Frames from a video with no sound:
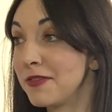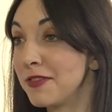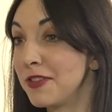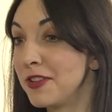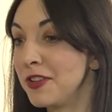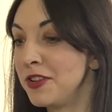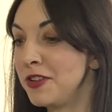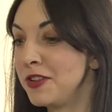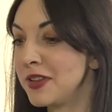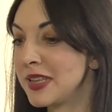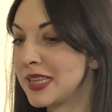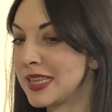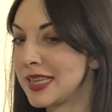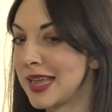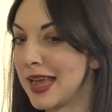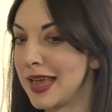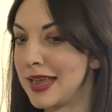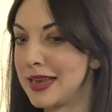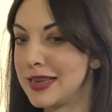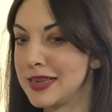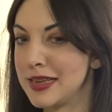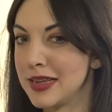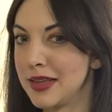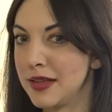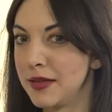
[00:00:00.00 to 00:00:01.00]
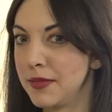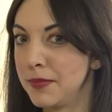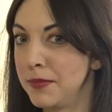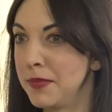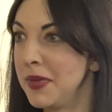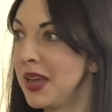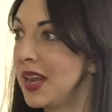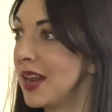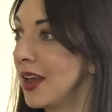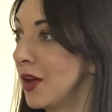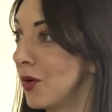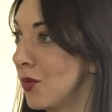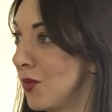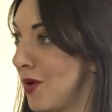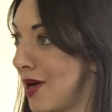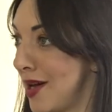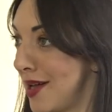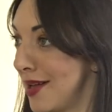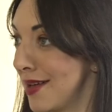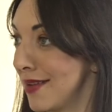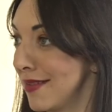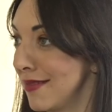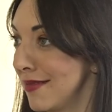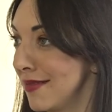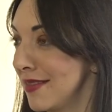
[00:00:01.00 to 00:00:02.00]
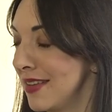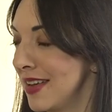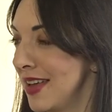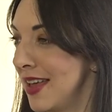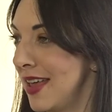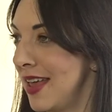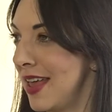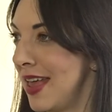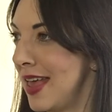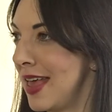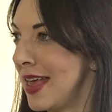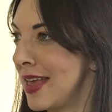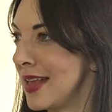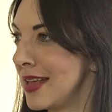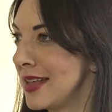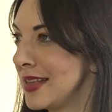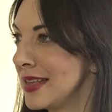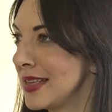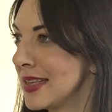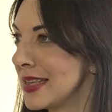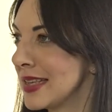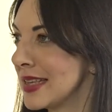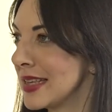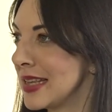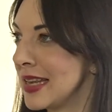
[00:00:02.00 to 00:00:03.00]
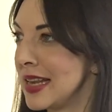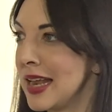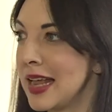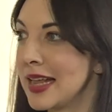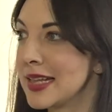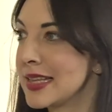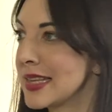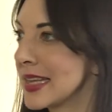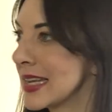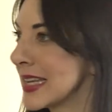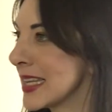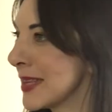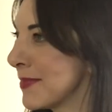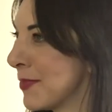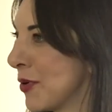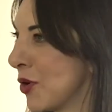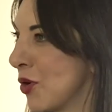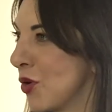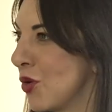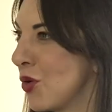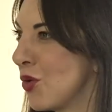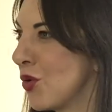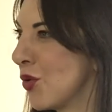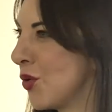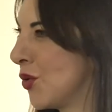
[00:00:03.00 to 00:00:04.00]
you said meeting 1 is, let's explore.